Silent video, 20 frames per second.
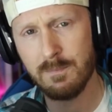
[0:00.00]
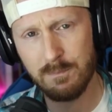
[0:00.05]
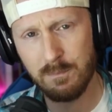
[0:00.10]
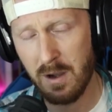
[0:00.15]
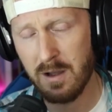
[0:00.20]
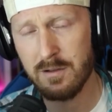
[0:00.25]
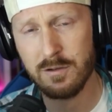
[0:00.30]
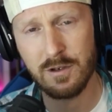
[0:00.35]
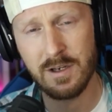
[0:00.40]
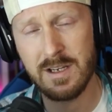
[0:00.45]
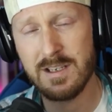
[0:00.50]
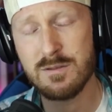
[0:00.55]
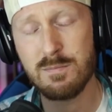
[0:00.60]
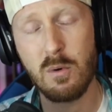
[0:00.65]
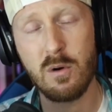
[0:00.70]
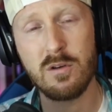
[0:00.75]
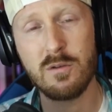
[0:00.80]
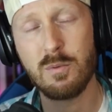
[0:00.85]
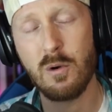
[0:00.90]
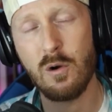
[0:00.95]
Butler
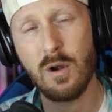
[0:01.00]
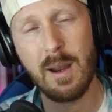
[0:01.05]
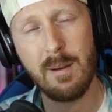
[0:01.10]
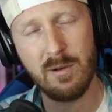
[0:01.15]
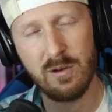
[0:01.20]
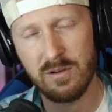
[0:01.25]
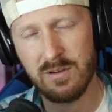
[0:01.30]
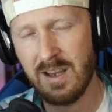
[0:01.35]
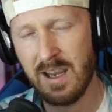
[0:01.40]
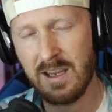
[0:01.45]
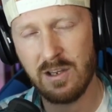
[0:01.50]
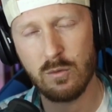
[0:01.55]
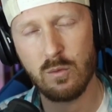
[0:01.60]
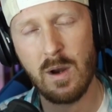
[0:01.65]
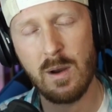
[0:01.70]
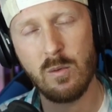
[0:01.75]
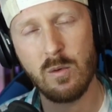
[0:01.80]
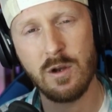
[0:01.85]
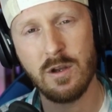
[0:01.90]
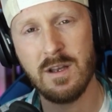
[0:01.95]
Esports Program. It'll take you
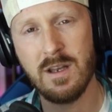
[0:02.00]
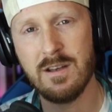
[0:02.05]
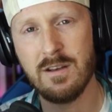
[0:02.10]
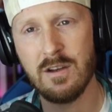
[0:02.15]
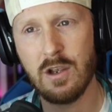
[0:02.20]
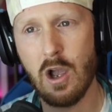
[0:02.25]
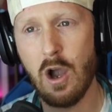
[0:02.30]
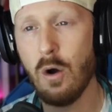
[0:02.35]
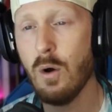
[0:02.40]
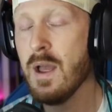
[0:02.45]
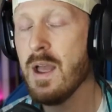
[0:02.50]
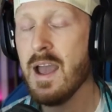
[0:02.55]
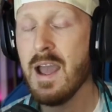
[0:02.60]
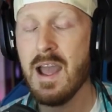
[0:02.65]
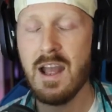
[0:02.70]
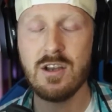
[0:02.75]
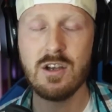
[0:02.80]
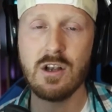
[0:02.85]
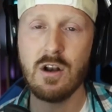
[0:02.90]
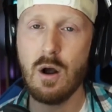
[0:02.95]
right where you need to go.
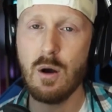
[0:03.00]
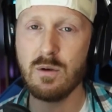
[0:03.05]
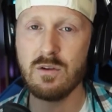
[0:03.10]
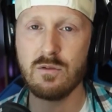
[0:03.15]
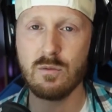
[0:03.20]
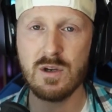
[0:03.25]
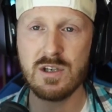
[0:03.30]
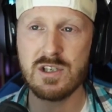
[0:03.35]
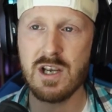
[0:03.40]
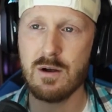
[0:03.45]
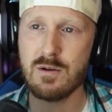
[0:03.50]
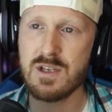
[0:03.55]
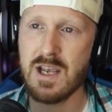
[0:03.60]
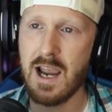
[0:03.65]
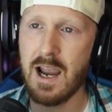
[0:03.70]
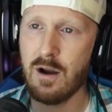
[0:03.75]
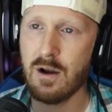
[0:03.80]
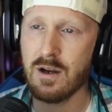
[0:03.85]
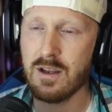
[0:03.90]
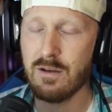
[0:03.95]
You can always reach out to
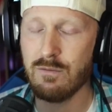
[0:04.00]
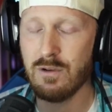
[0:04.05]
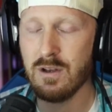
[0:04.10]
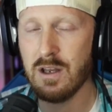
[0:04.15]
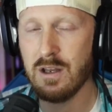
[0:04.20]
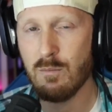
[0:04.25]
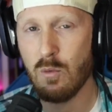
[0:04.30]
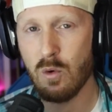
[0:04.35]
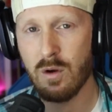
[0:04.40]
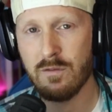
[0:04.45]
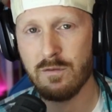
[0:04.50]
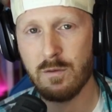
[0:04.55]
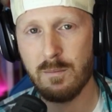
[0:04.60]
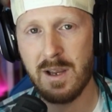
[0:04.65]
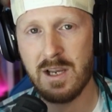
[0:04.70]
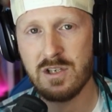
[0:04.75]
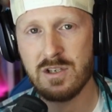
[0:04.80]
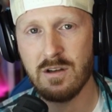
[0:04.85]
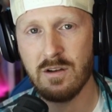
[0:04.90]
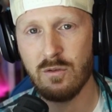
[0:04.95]
Eric if you need more
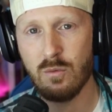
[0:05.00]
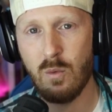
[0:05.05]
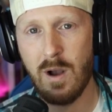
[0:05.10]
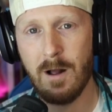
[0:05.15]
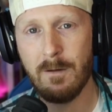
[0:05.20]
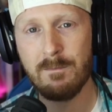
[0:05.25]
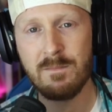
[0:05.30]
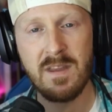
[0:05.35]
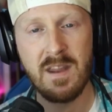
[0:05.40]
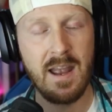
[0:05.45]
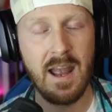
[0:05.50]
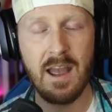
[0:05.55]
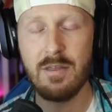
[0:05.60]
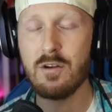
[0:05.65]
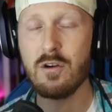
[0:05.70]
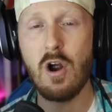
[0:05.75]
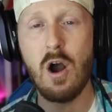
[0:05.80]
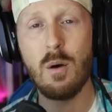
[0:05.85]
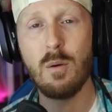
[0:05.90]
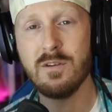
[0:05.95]
information as well. And
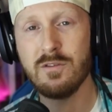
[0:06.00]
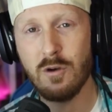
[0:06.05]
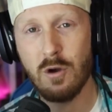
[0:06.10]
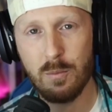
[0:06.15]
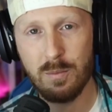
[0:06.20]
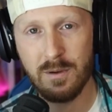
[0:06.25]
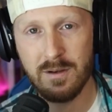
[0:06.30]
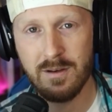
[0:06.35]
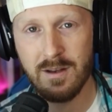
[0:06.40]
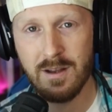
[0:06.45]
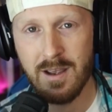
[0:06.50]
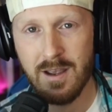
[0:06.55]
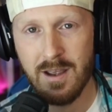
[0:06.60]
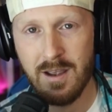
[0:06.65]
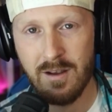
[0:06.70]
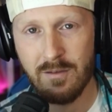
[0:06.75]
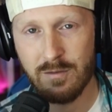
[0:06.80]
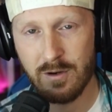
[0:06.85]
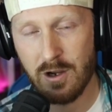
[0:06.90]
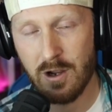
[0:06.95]
they're always open
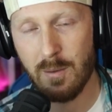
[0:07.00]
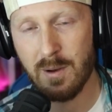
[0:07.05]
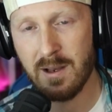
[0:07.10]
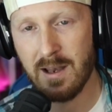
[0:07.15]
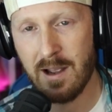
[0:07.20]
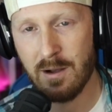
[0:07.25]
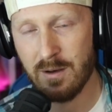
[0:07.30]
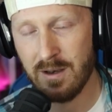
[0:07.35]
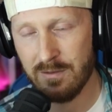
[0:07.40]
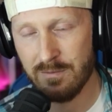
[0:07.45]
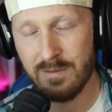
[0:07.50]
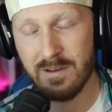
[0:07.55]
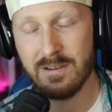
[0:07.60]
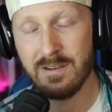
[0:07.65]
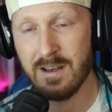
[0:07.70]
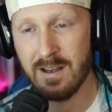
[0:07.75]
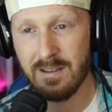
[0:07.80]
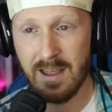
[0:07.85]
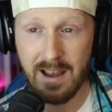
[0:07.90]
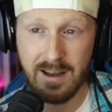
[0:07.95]
for coming down and
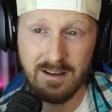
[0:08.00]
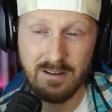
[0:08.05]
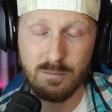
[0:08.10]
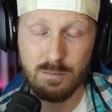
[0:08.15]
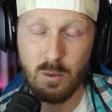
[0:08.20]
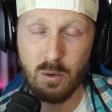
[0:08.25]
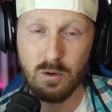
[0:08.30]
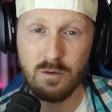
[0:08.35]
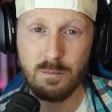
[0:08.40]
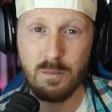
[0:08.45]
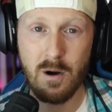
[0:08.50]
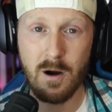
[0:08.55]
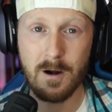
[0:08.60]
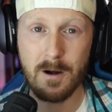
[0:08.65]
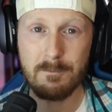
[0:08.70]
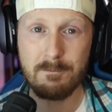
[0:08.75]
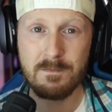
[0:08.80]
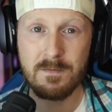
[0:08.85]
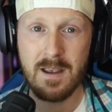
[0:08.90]
visiting that esports park.